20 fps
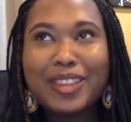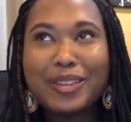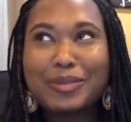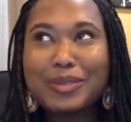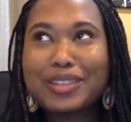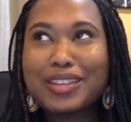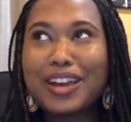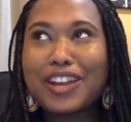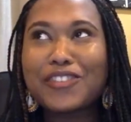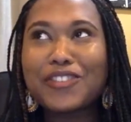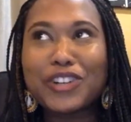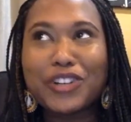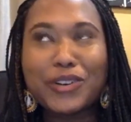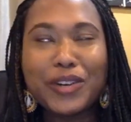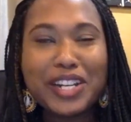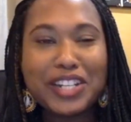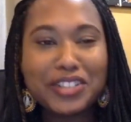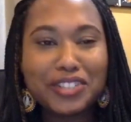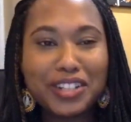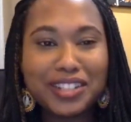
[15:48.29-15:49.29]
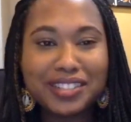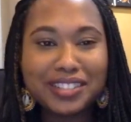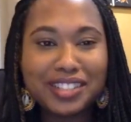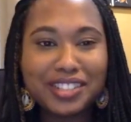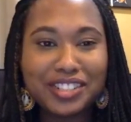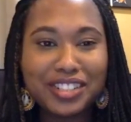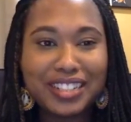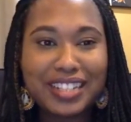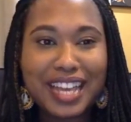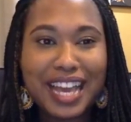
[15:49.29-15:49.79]
This was kind of a great
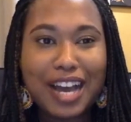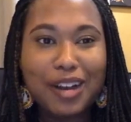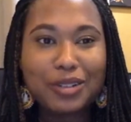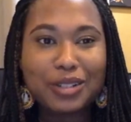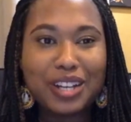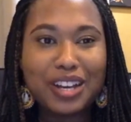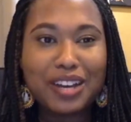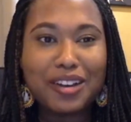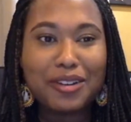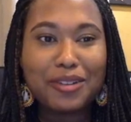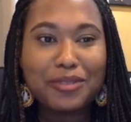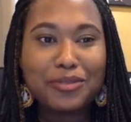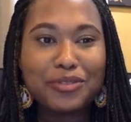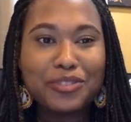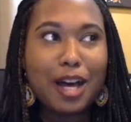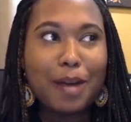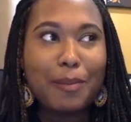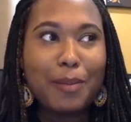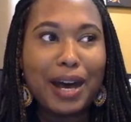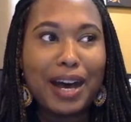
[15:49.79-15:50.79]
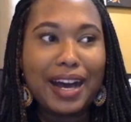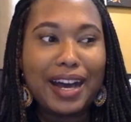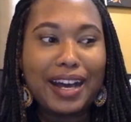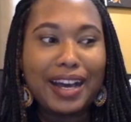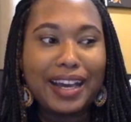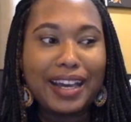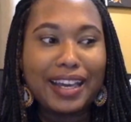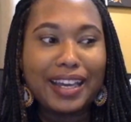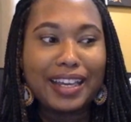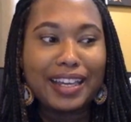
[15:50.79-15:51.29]
transition out of
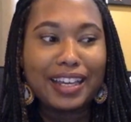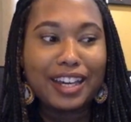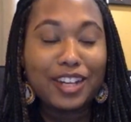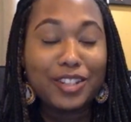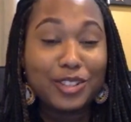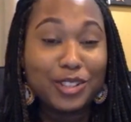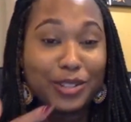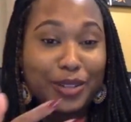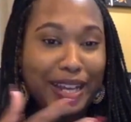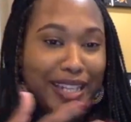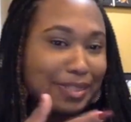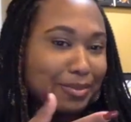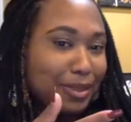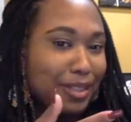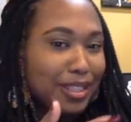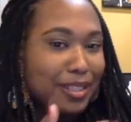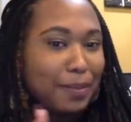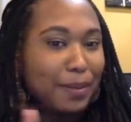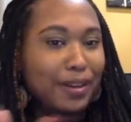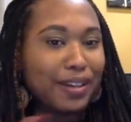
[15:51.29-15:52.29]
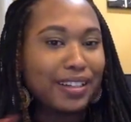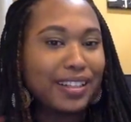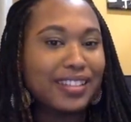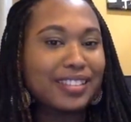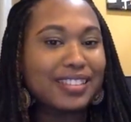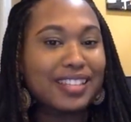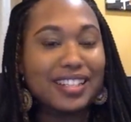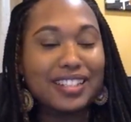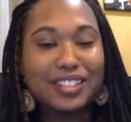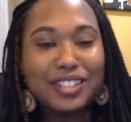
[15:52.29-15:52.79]
my undergraduate
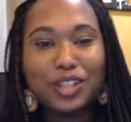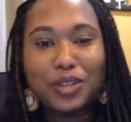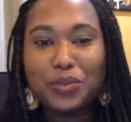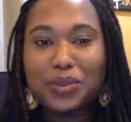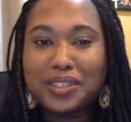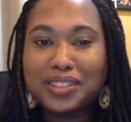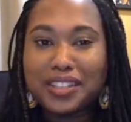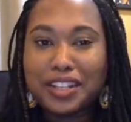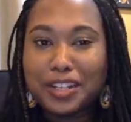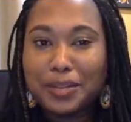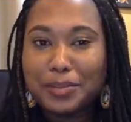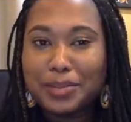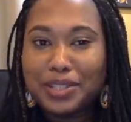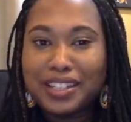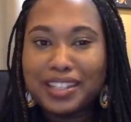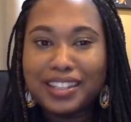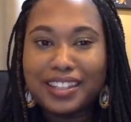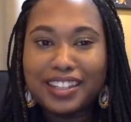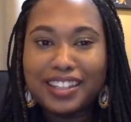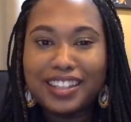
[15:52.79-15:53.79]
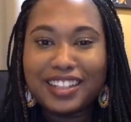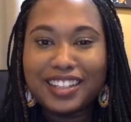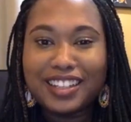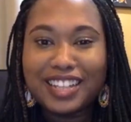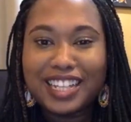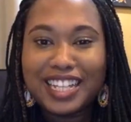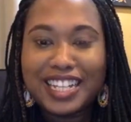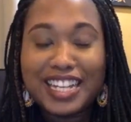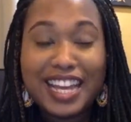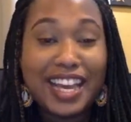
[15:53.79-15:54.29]
experience into what's going to be
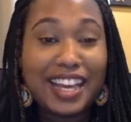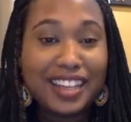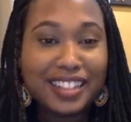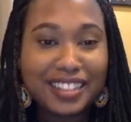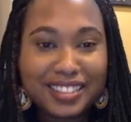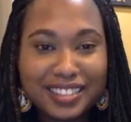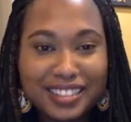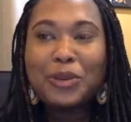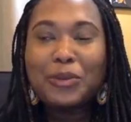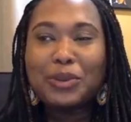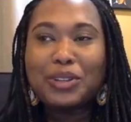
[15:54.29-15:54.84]
next.